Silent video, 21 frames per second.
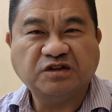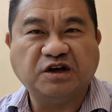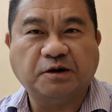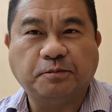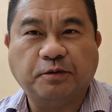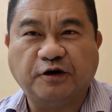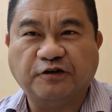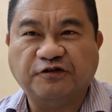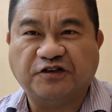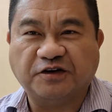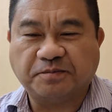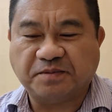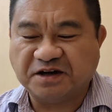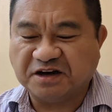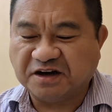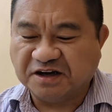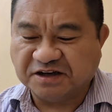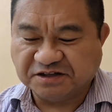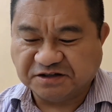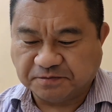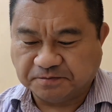They're perfect
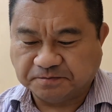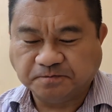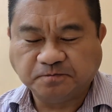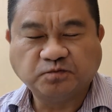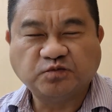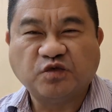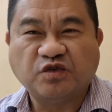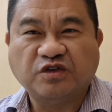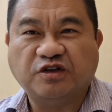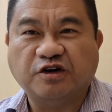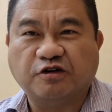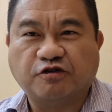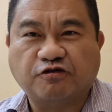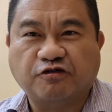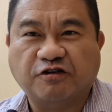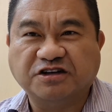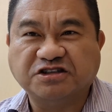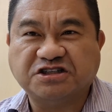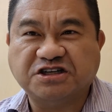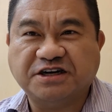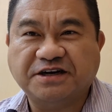because they're
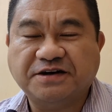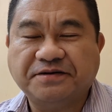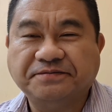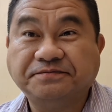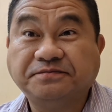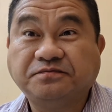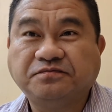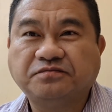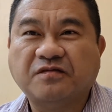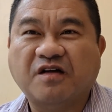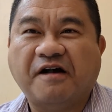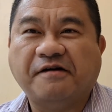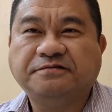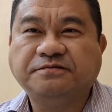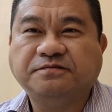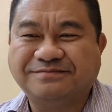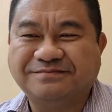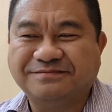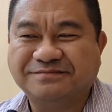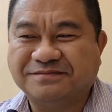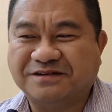crunchy.
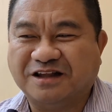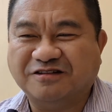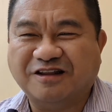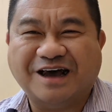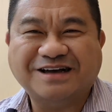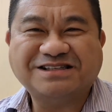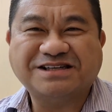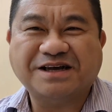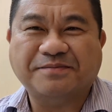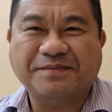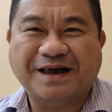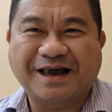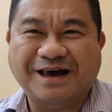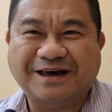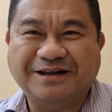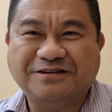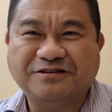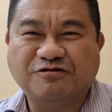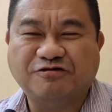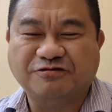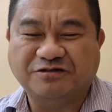The last time I
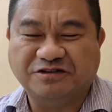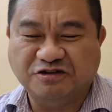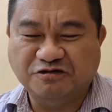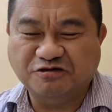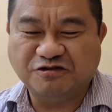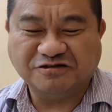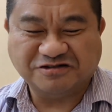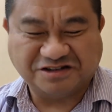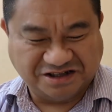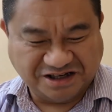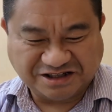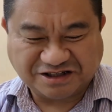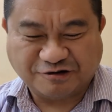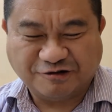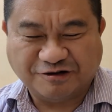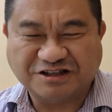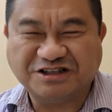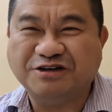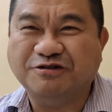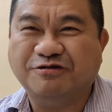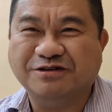had noodles this
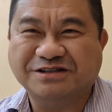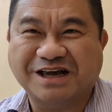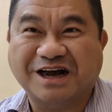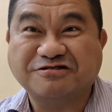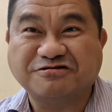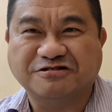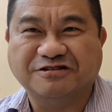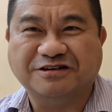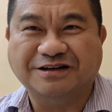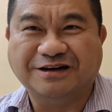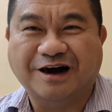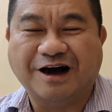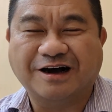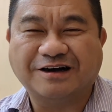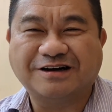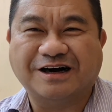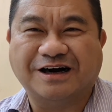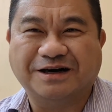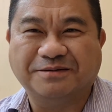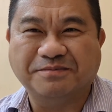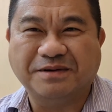crunchy was actually in Hong
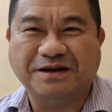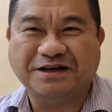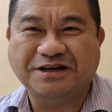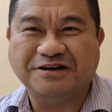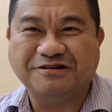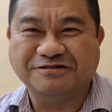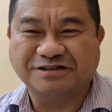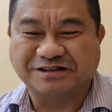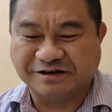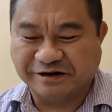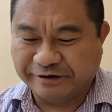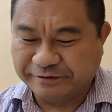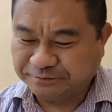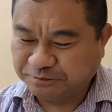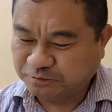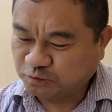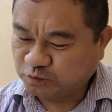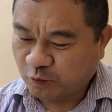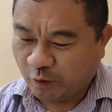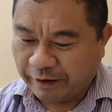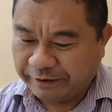Kong many years ago.
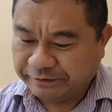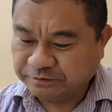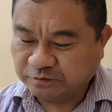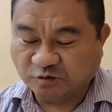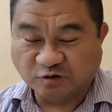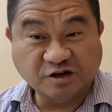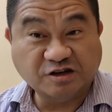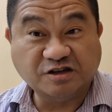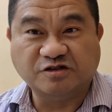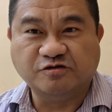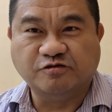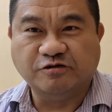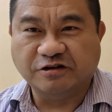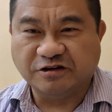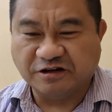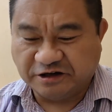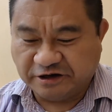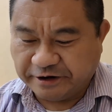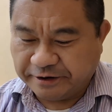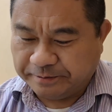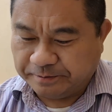It was
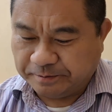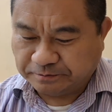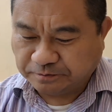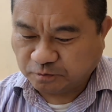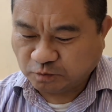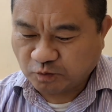really good.